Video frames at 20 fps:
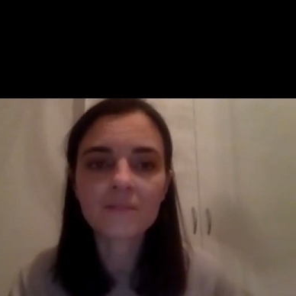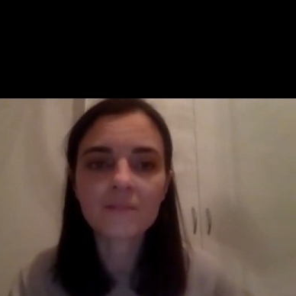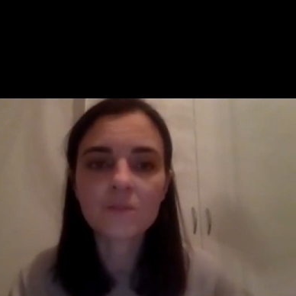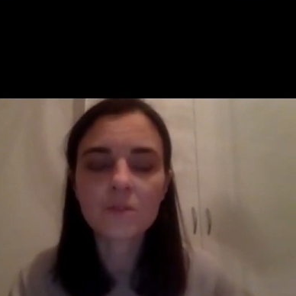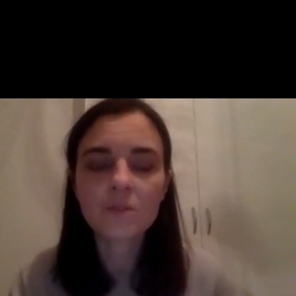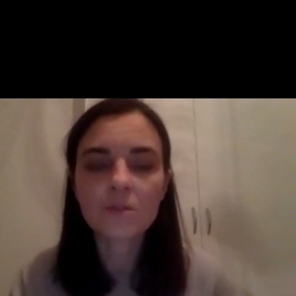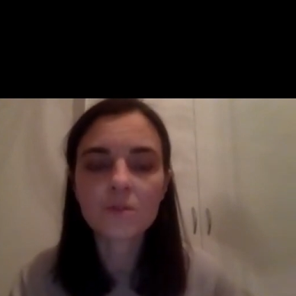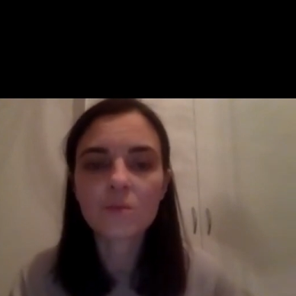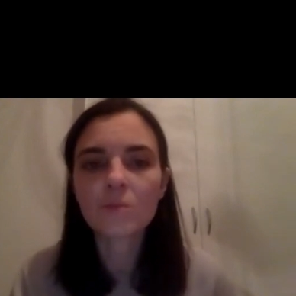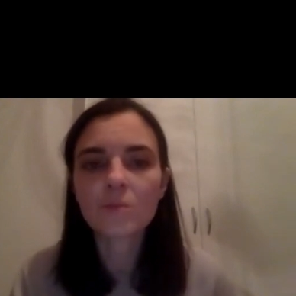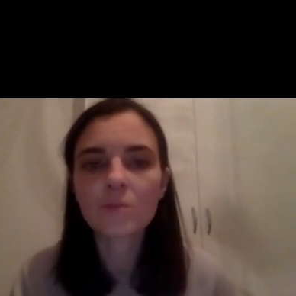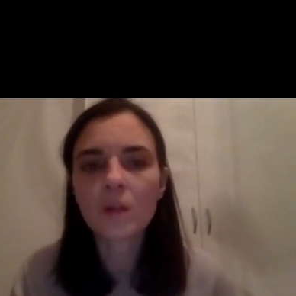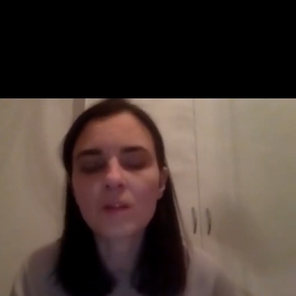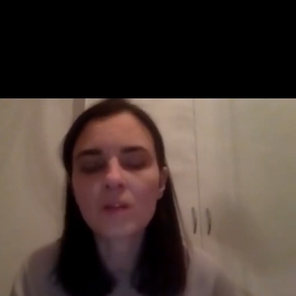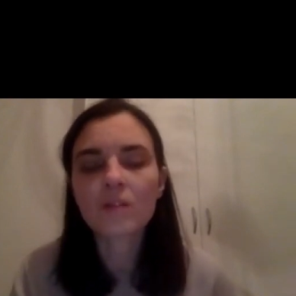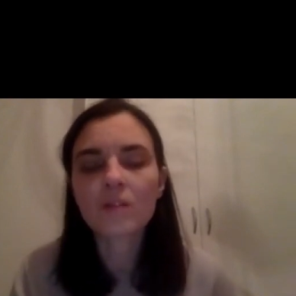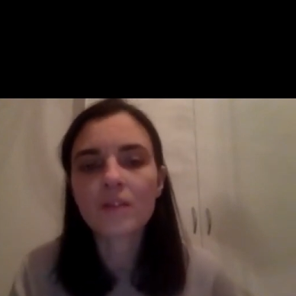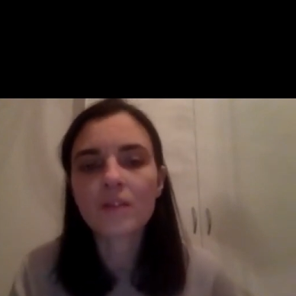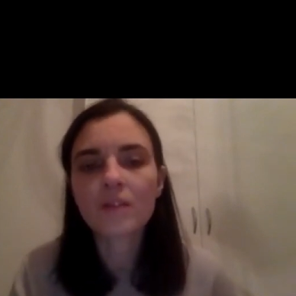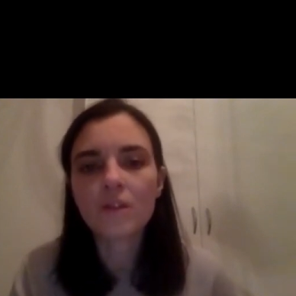So,
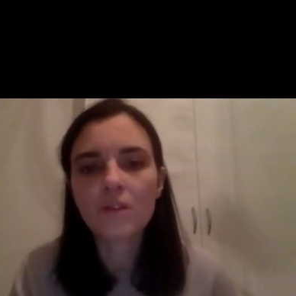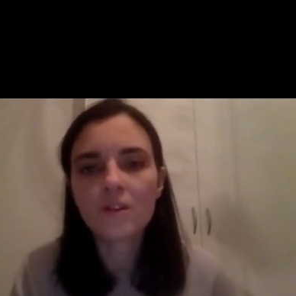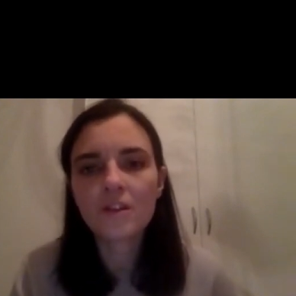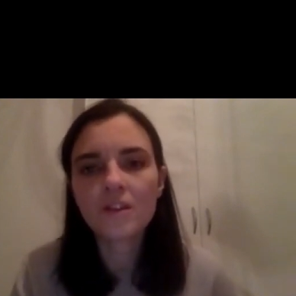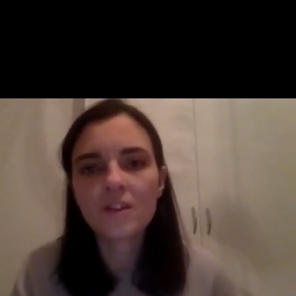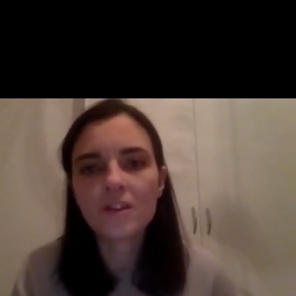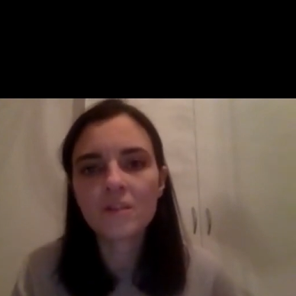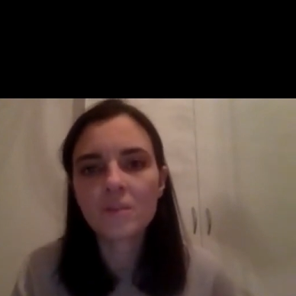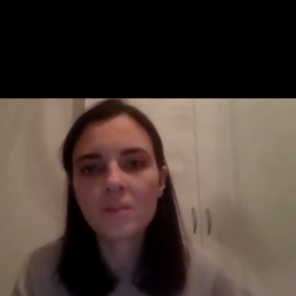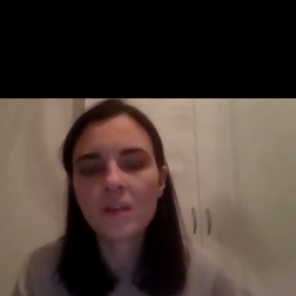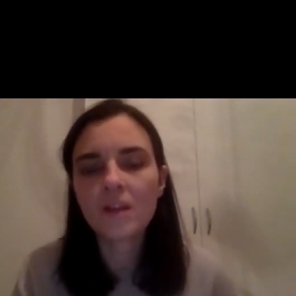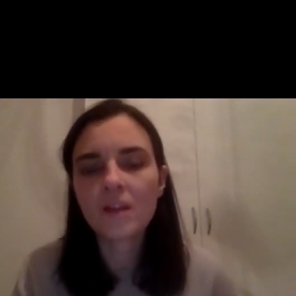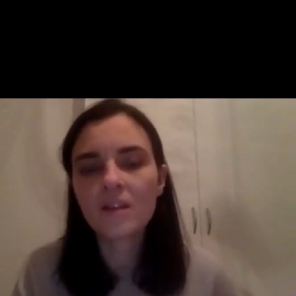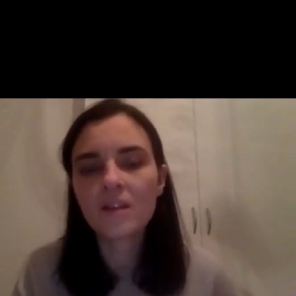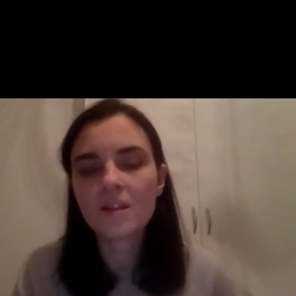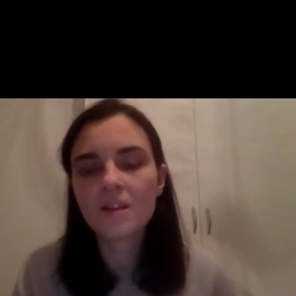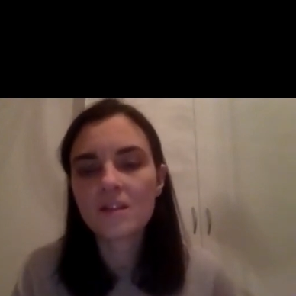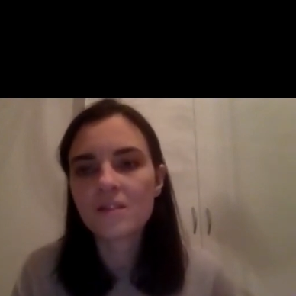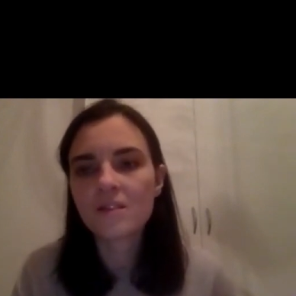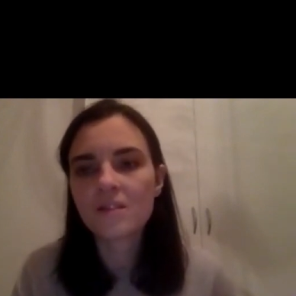well, the learning domain
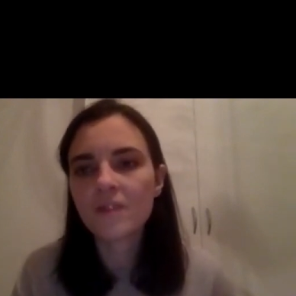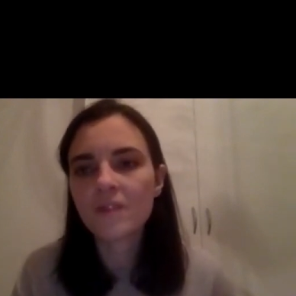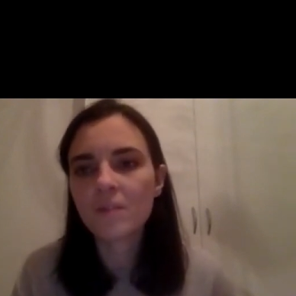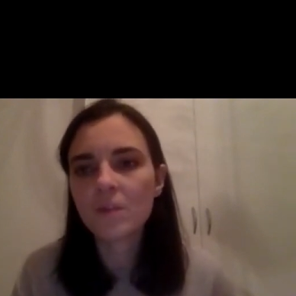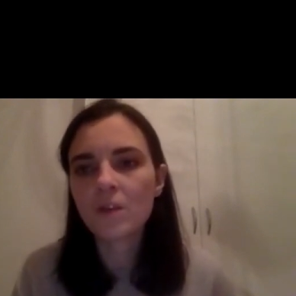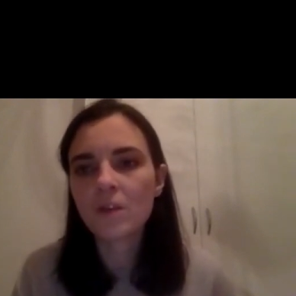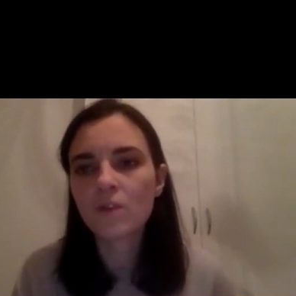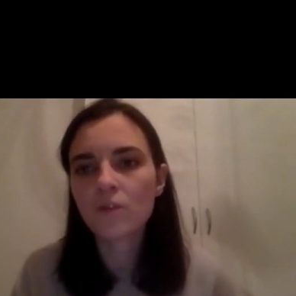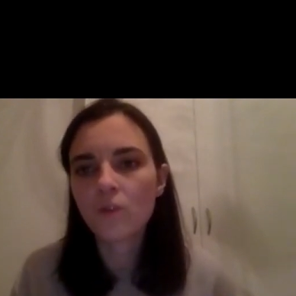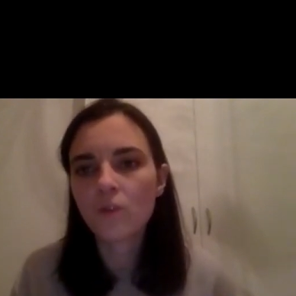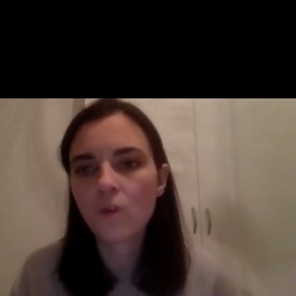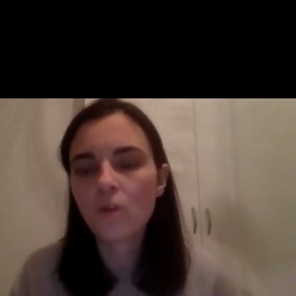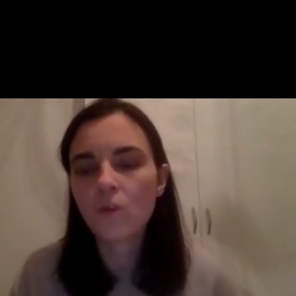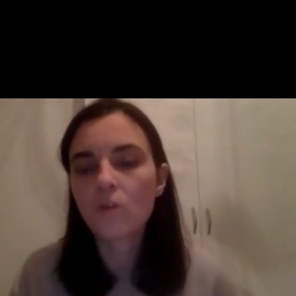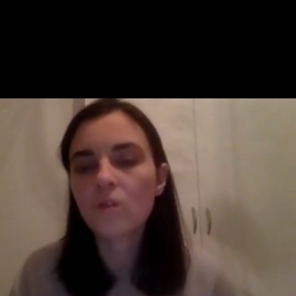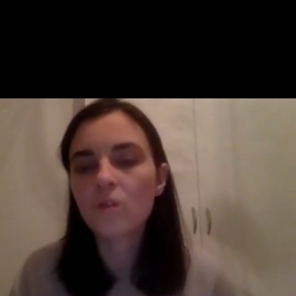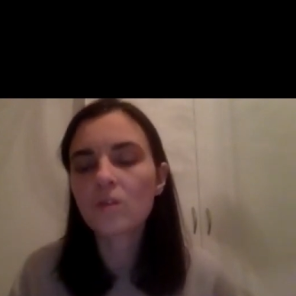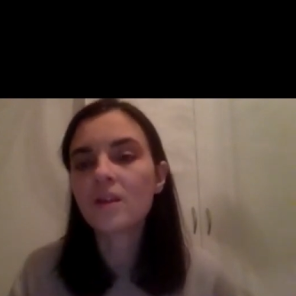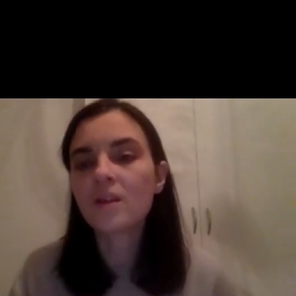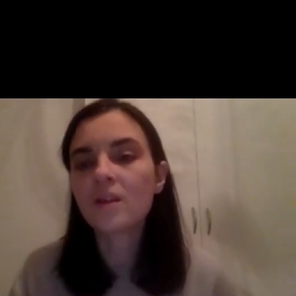is the family of
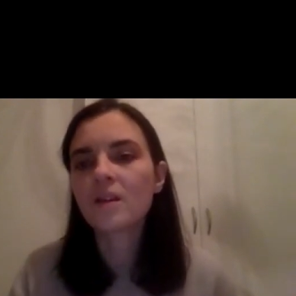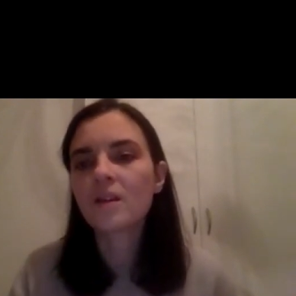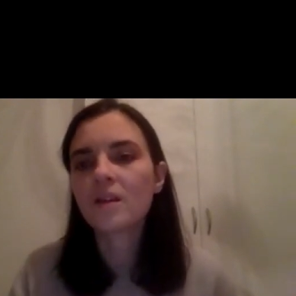all